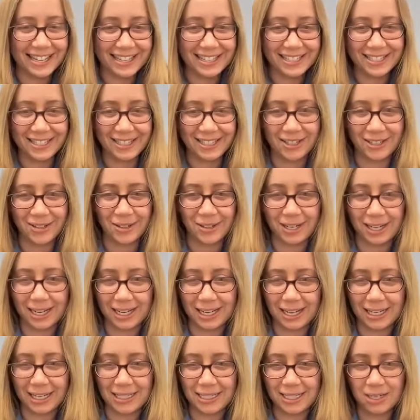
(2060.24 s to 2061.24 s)
So
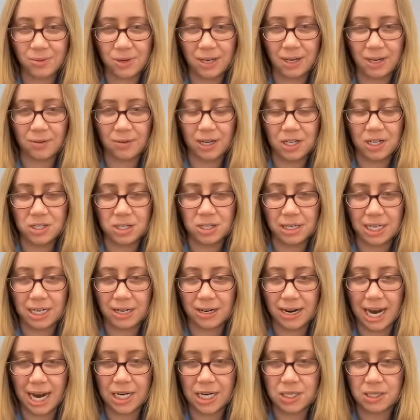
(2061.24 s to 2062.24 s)
I see one question
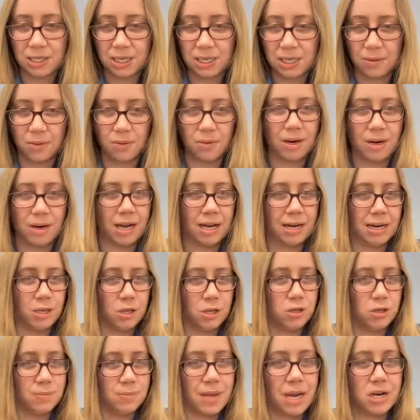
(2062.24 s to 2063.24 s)
here. Actually, Ron,
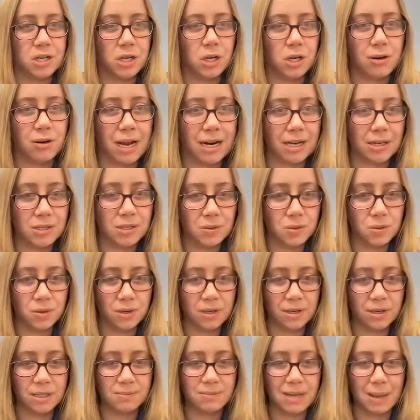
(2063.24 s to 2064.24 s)
you just mentioned credit
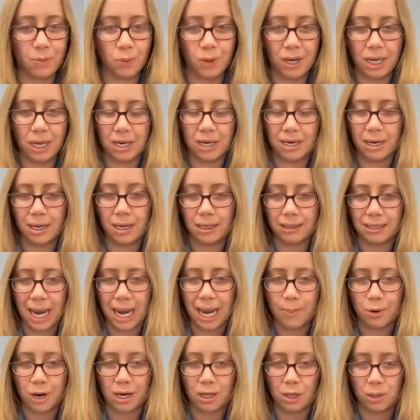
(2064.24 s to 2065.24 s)
scores. Maybe we can
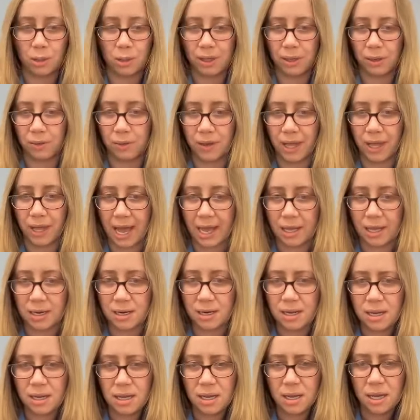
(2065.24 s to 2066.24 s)
elaborate a little bit on that.
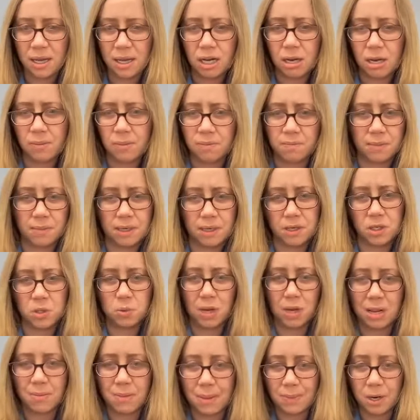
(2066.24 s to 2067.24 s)
And
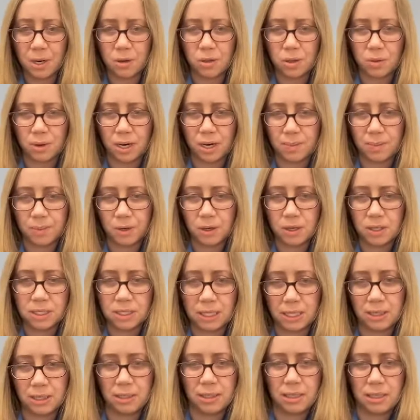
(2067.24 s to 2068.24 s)
Ashwini, maybe you're the right
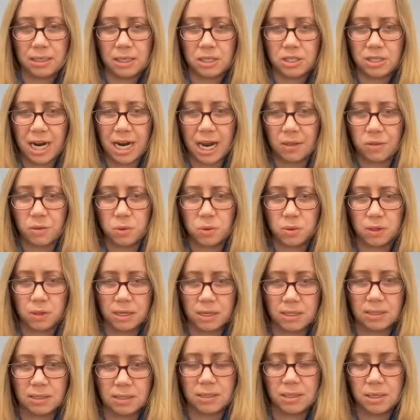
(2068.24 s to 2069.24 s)
person to chat through
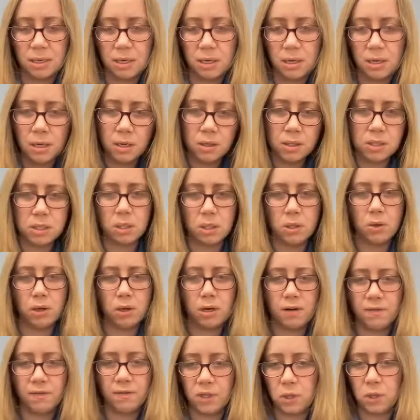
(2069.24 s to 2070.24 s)
this. There's a little
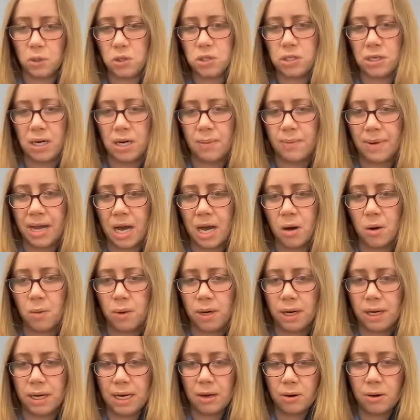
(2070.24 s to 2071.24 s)
confusion about
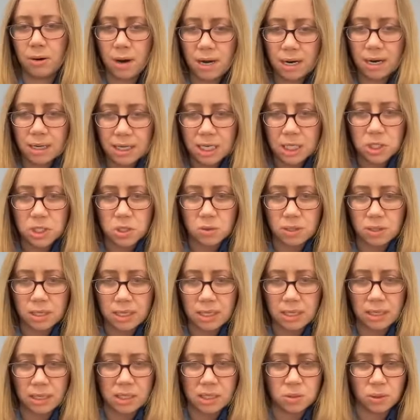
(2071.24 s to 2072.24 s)
what a credit history
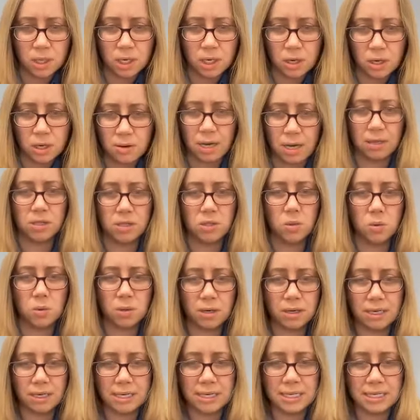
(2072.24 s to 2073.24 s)
is, what a credit
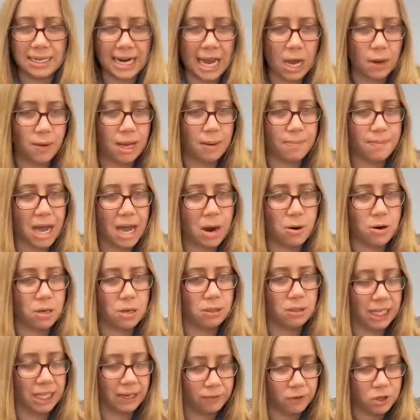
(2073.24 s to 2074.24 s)
score is, and how MPOWER
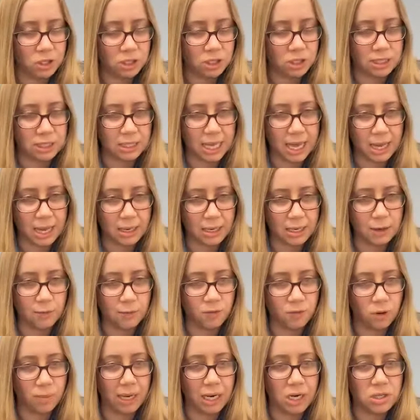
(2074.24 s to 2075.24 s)
leverages that
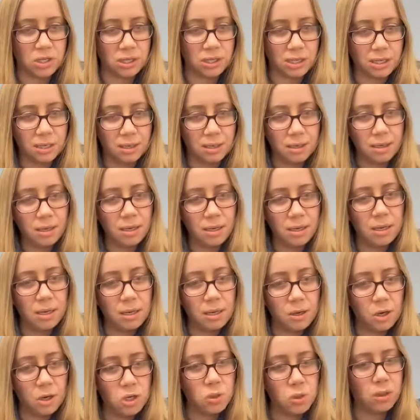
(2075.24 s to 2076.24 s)
information.
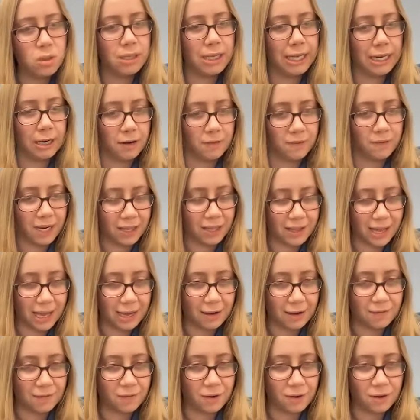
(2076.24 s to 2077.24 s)
Could you clarify
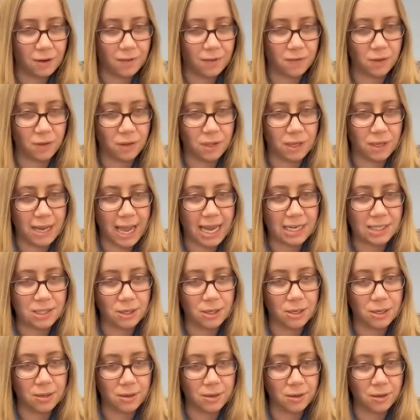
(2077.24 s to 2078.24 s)
that for the
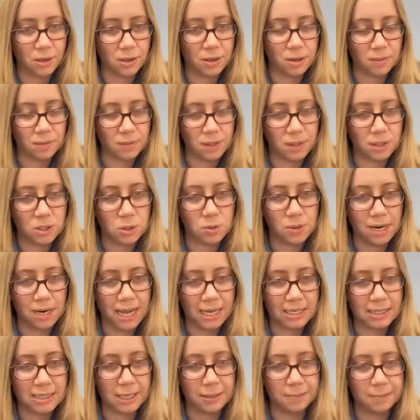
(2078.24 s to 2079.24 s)
asker or the student
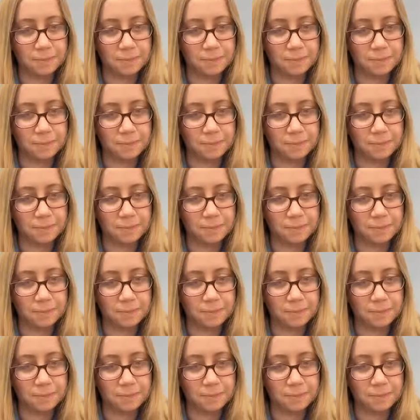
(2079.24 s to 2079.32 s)
asking?